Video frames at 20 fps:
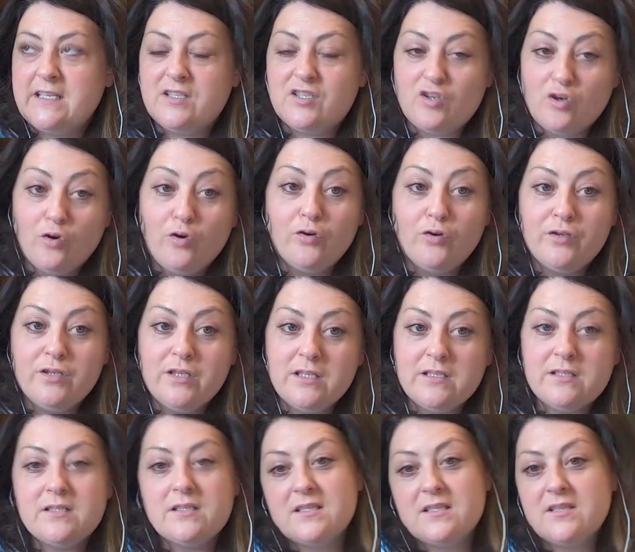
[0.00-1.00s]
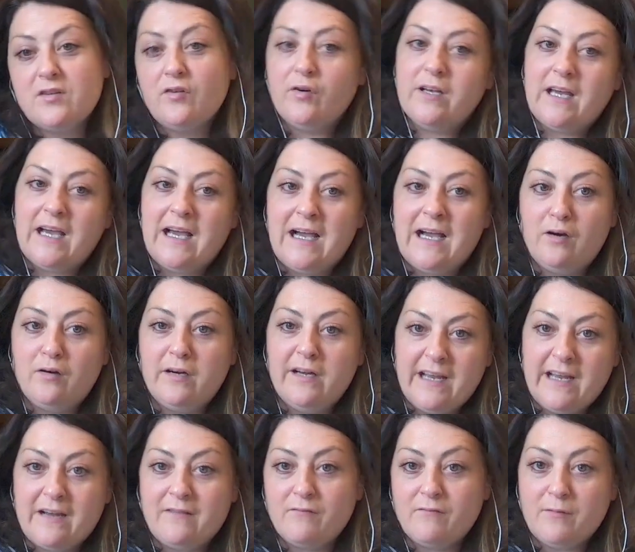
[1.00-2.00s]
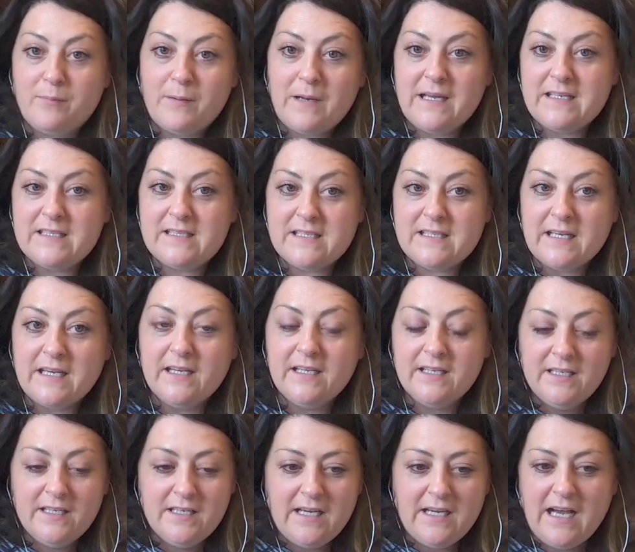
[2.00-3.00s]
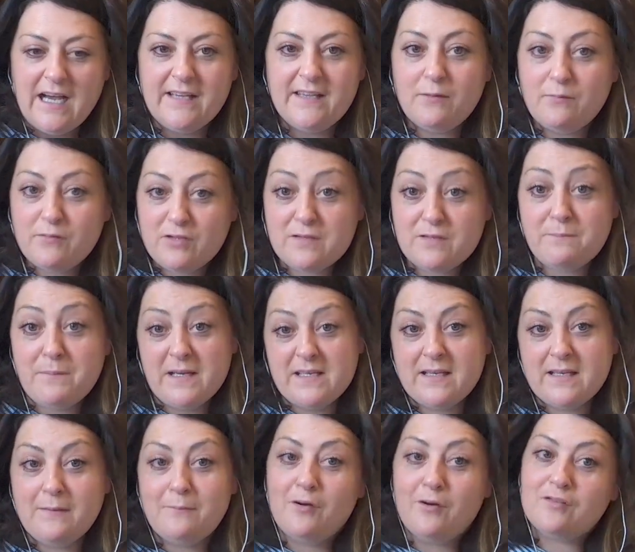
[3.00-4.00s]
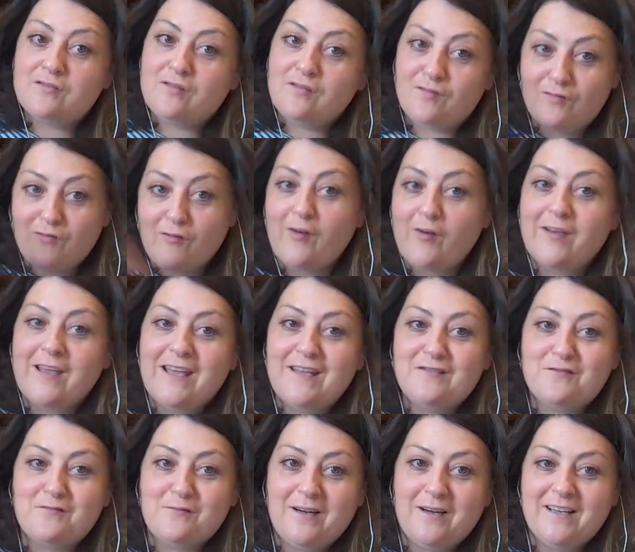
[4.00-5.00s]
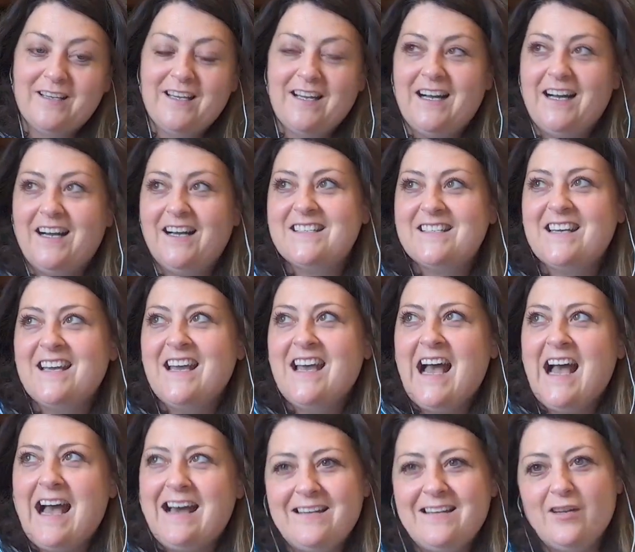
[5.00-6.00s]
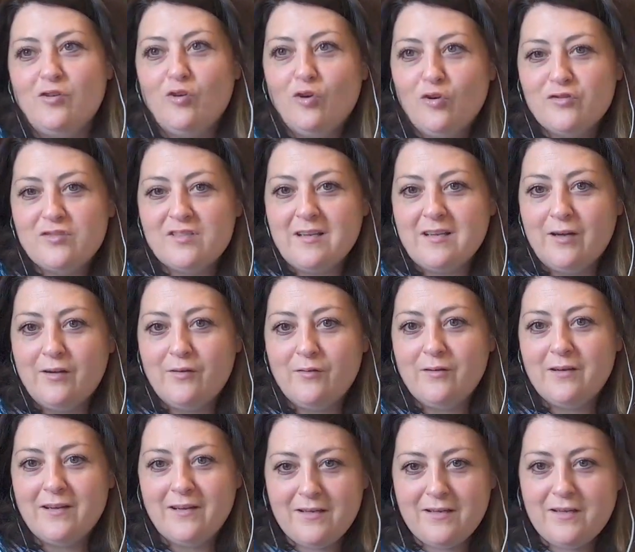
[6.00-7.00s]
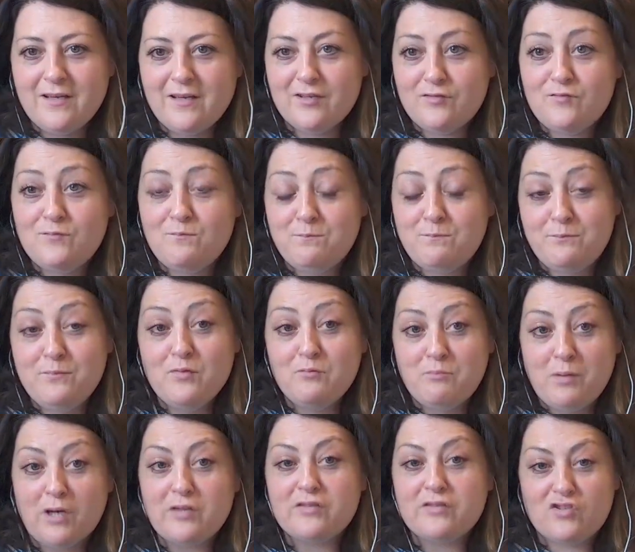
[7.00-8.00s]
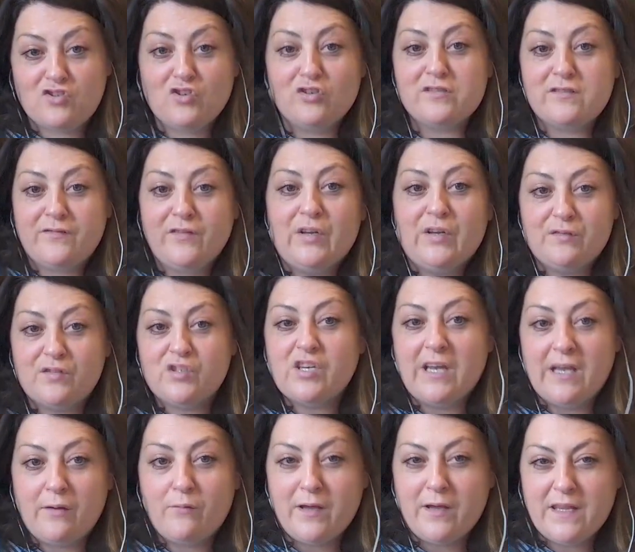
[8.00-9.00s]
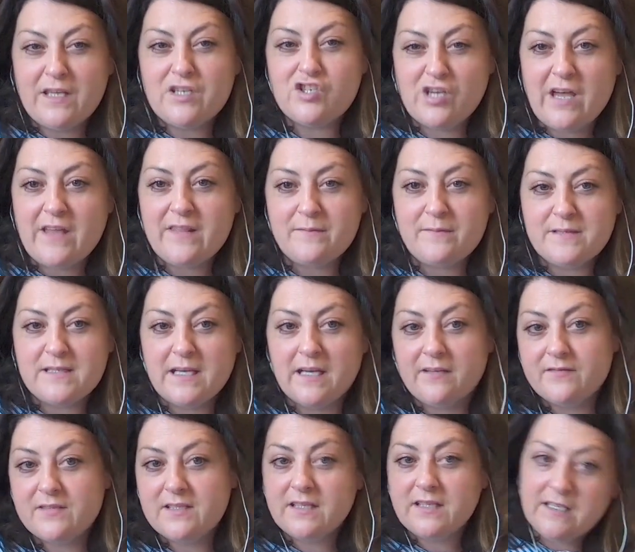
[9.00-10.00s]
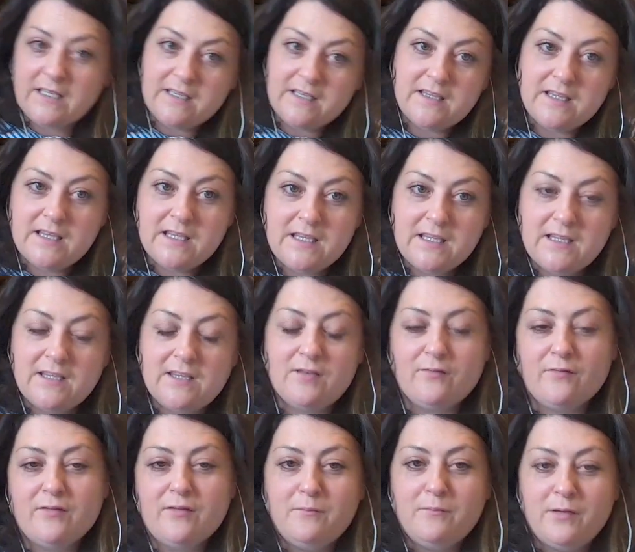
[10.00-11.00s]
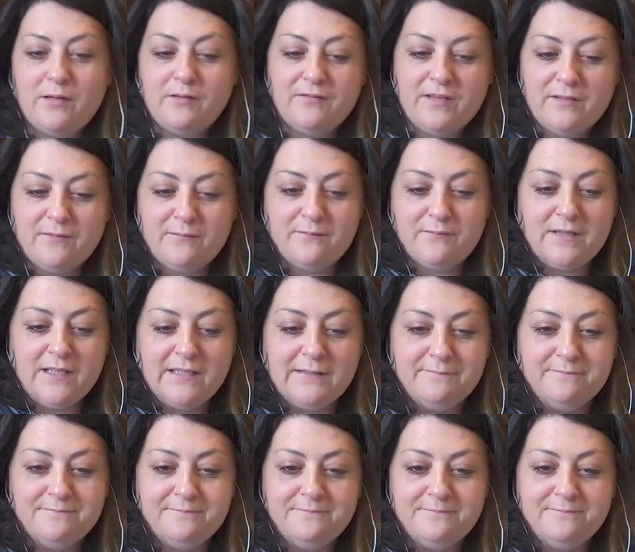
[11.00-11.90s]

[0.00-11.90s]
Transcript: torn the toilet out and hadn't replaced it, and they were just pissing in bottles and throwing it into our yard. And then also boxer shorts full of shit where they'd shat themselves and they threw them over the thing.